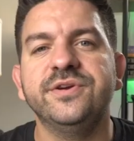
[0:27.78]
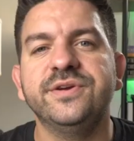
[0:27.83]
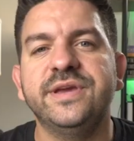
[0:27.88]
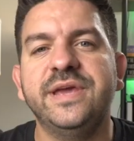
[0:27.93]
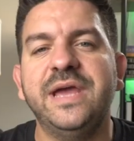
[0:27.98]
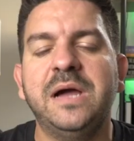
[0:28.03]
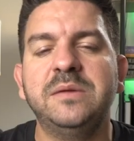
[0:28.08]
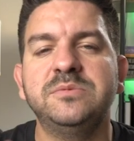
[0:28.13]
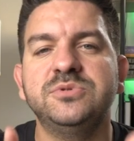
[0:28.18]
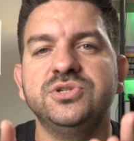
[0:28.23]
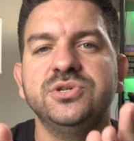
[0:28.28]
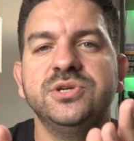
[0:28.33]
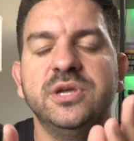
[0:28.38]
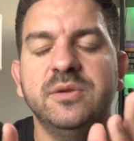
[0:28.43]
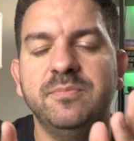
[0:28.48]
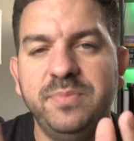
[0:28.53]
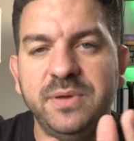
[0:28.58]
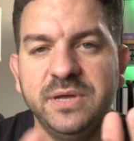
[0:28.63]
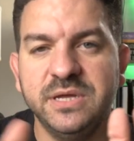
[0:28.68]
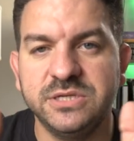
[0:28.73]
you're capturing
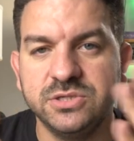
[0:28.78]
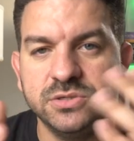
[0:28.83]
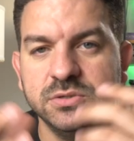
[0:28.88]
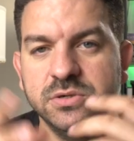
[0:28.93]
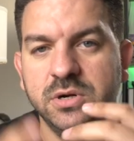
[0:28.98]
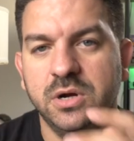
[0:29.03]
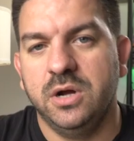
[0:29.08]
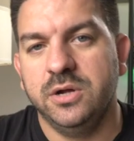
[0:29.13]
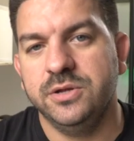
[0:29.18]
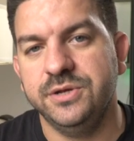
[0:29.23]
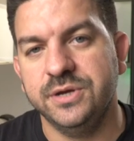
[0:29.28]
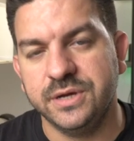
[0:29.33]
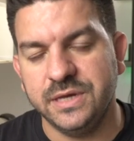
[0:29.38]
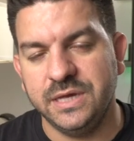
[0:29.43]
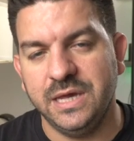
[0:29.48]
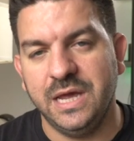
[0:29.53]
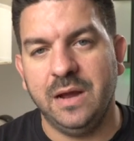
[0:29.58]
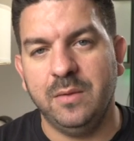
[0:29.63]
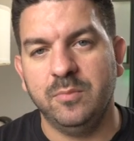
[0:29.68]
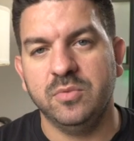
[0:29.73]
a picture on your
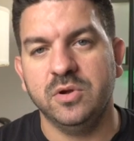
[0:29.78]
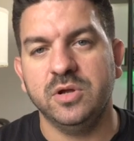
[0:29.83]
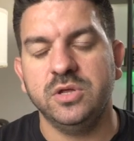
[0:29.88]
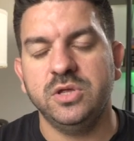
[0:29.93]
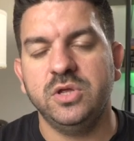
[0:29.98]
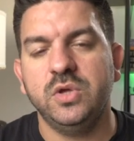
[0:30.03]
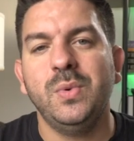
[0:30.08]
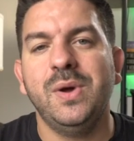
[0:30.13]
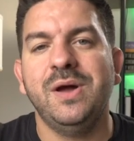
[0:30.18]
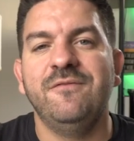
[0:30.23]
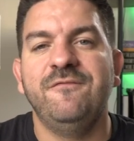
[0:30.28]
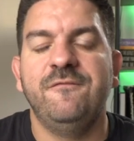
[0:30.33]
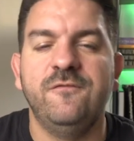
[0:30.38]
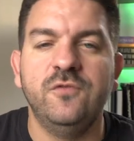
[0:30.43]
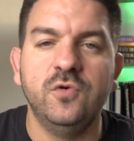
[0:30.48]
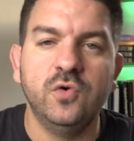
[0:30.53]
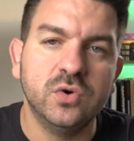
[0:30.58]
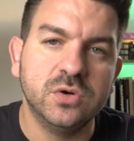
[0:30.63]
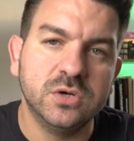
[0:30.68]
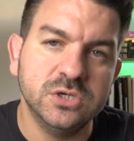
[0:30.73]
camera, you have
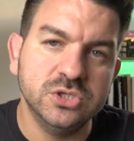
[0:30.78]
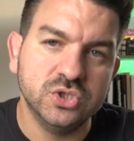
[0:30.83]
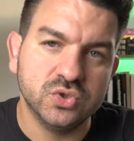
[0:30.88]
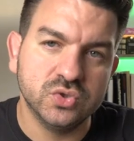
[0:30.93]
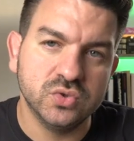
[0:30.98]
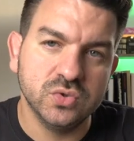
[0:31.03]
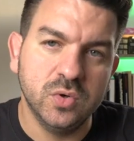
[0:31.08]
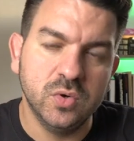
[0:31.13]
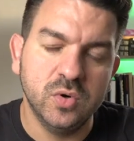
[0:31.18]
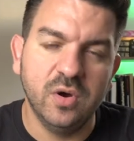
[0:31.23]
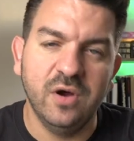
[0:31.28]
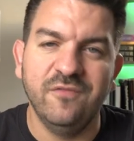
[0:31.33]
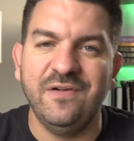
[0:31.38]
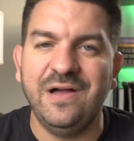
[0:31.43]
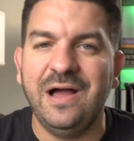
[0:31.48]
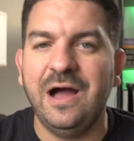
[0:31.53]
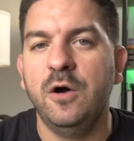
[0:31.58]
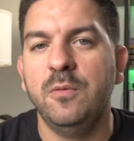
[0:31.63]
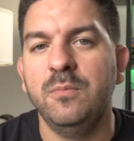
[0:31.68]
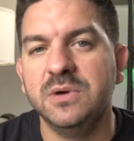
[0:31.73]
full control of
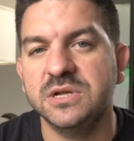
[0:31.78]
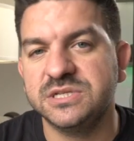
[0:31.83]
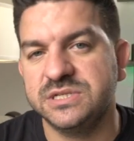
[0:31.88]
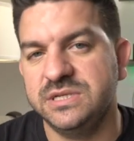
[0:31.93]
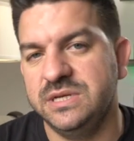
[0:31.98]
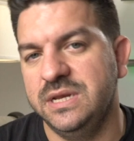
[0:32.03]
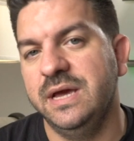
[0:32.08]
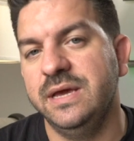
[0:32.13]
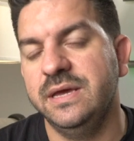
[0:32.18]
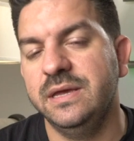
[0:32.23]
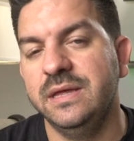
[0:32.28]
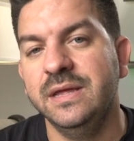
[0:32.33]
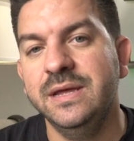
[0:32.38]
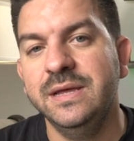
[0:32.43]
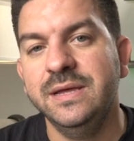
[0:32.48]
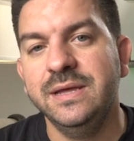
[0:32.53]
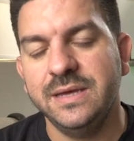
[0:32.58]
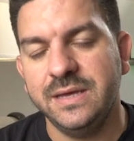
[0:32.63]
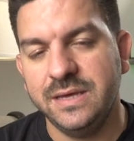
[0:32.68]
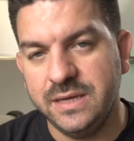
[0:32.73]
how much light
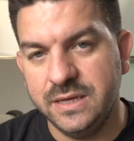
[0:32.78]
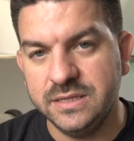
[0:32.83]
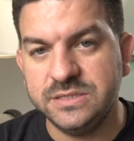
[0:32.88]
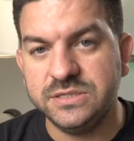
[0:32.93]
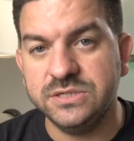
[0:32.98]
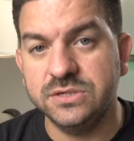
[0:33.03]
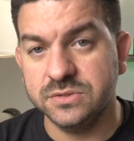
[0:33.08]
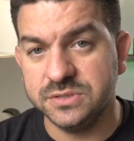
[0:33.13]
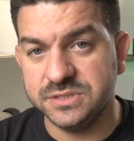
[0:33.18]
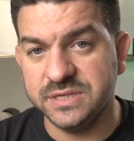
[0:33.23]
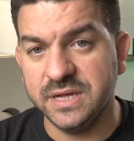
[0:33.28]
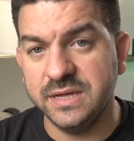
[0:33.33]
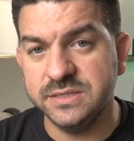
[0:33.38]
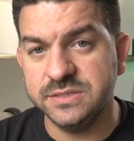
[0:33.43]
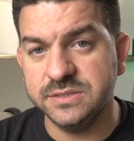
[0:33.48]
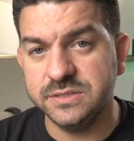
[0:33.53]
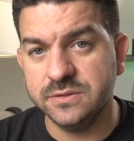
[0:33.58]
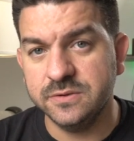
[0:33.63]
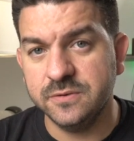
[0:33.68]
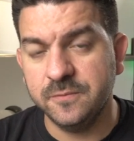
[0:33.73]
hits your
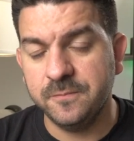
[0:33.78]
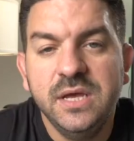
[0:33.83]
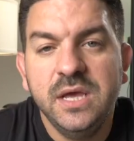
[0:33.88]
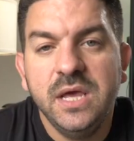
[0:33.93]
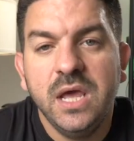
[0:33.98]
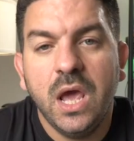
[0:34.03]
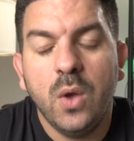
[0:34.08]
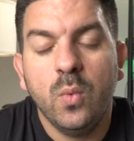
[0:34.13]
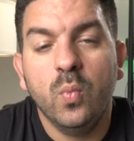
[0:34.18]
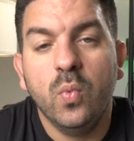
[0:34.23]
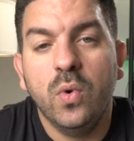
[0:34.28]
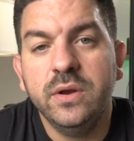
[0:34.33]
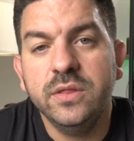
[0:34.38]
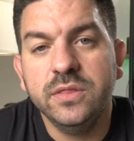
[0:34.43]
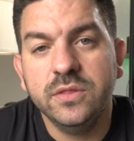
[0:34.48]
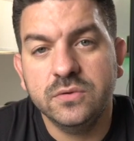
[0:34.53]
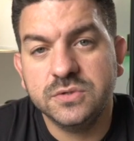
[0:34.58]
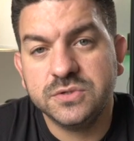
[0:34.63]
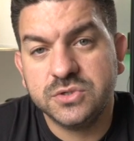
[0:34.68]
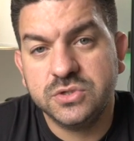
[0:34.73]
sensor. And one
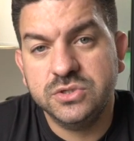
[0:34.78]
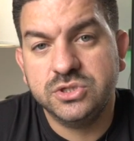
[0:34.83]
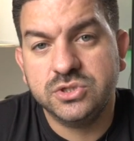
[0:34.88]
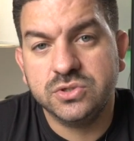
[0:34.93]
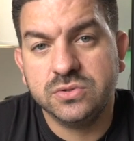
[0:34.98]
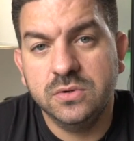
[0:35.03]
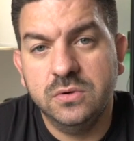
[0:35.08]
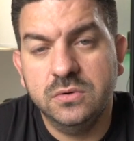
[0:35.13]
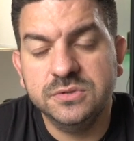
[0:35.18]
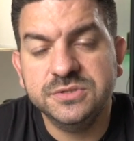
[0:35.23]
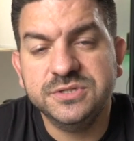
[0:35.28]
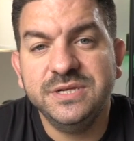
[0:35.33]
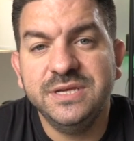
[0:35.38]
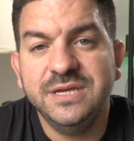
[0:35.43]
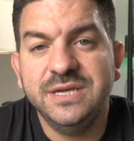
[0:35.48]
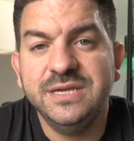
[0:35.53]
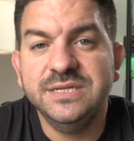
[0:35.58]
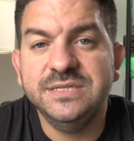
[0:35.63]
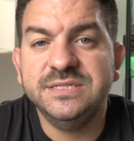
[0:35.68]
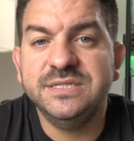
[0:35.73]
of those controls
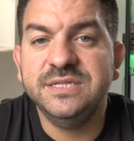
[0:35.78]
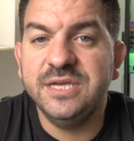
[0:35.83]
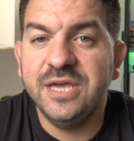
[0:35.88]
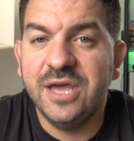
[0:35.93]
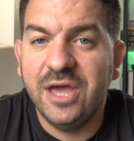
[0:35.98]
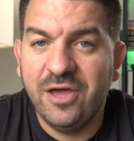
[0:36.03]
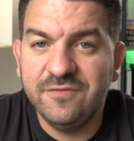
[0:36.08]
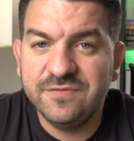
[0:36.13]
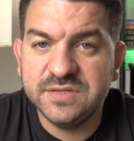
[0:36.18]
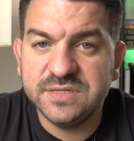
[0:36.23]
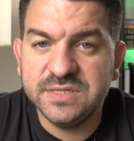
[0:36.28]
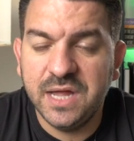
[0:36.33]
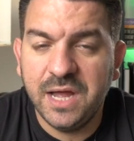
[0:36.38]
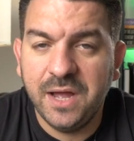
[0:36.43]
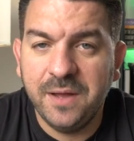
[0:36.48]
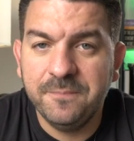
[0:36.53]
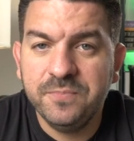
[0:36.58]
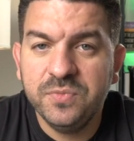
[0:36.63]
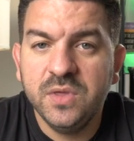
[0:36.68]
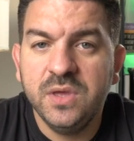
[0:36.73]
is the
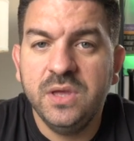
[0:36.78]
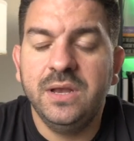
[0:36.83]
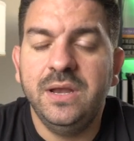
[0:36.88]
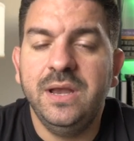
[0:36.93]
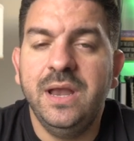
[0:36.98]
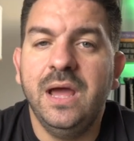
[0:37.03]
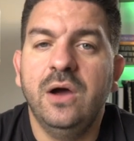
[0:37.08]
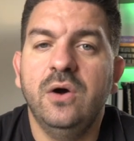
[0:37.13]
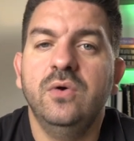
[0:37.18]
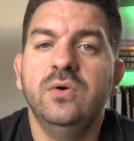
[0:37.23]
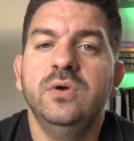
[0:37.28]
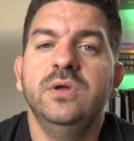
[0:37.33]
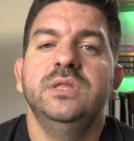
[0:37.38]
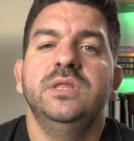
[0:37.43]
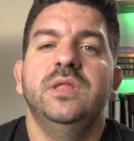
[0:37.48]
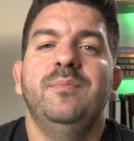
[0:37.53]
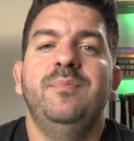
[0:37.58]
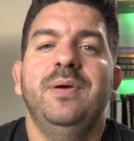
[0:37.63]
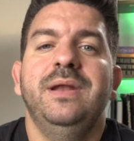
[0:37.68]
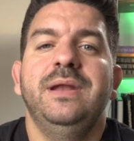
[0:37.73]
f-stop. Now,
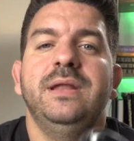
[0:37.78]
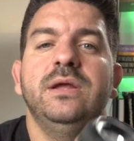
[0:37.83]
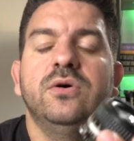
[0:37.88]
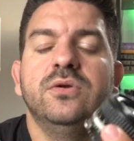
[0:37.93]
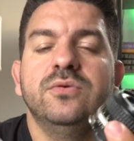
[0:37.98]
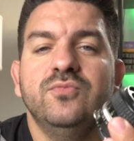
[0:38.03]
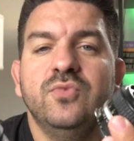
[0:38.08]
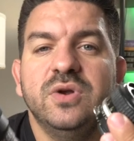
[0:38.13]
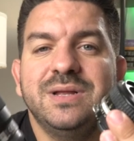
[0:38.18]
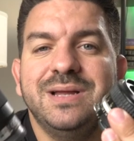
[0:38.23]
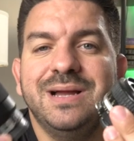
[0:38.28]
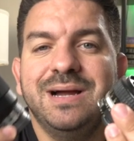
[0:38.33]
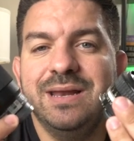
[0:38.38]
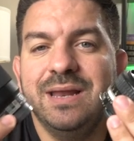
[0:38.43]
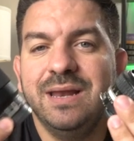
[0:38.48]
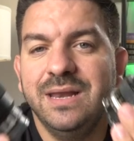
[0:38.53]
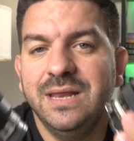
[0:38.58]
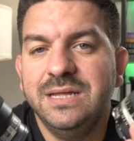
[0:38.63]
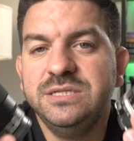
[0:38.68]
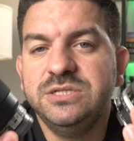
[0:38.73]
depending on what
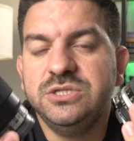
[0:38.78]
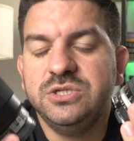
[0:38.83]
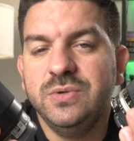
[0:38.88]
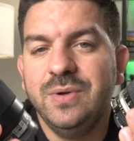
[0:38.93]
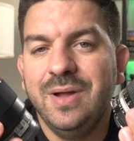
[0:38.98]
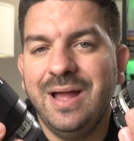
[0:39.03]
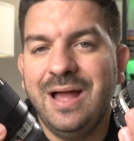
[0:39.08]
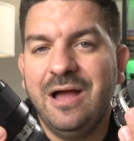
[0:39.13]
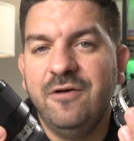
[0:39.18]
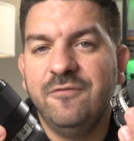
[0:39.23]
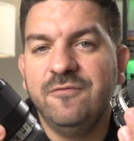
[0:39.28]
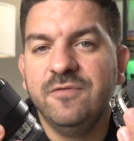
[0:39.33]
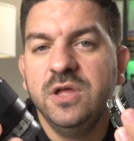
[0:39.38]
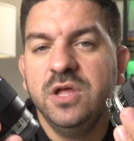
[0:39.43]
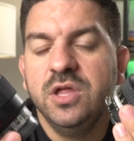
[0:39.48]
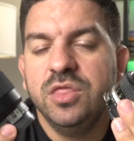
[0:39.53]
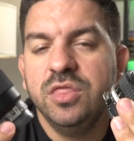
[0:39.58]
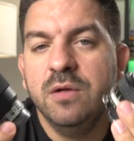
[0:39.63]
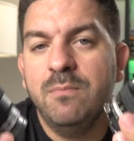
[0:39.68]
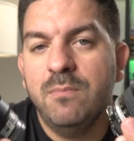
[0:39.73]
kind of lens you have,
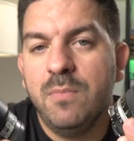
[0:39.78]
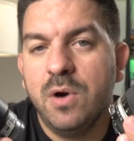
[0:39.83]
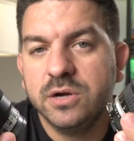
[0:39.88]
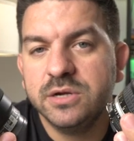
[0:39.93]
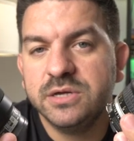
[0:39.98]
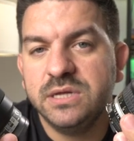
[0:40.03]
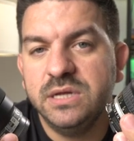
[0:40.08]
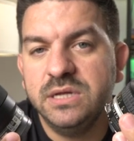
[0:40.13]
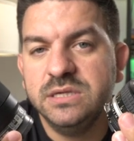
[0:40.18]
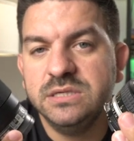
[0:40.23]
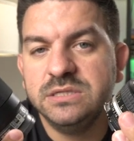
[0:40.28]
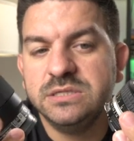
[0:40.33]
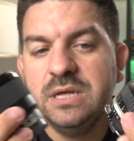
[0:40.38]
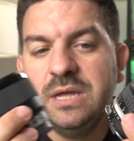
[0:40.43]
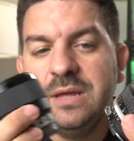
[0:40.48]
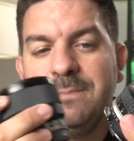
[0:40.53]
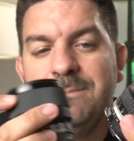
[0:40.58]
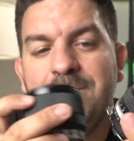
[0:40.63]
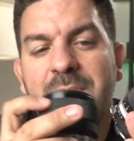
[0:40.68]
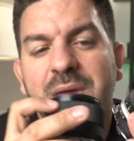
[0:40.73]
the markings
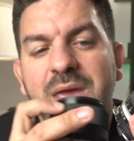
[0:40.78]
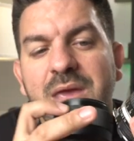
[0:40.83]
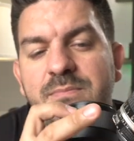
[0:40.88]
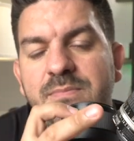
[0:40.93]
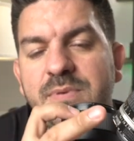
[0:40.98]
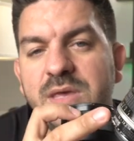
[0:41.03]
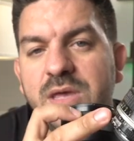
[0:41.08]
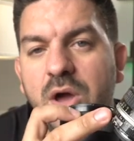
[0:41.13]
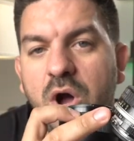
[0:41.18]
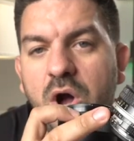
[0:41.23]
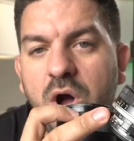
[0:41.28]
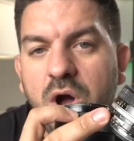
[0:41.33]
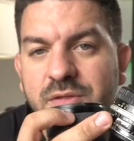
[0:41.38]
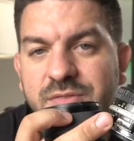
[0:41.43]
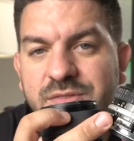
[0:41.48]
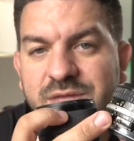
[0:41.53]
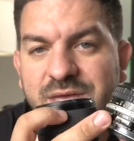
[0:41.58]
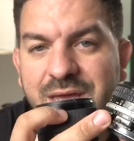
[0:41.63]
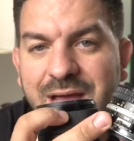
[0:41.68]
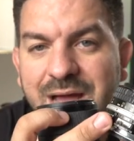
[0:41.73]
may be
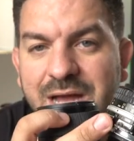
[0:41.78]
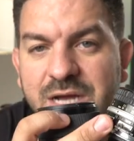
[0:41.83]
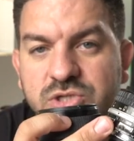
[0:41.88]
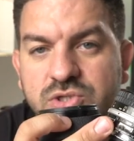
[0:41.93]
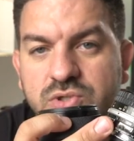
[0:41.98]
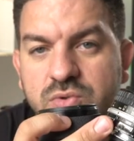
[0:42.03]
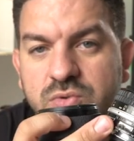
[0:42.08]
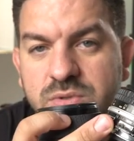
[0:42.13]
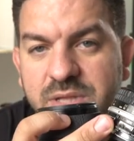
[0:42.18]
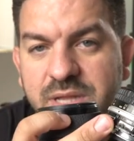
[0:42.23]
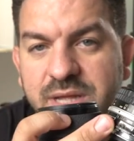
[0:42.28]
on the actual